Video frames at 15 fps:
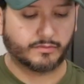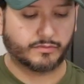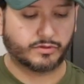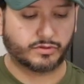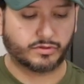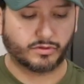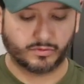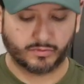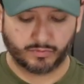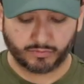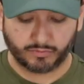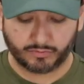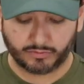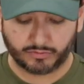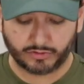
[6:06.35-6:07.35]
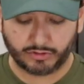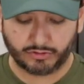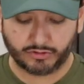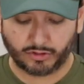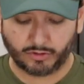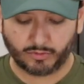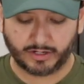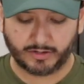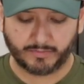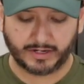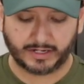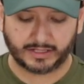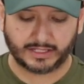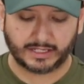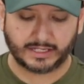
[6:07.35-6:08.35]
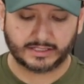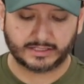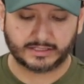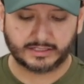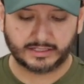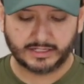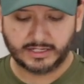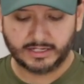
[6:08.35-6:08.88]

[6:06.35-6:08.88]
So you don't want to make these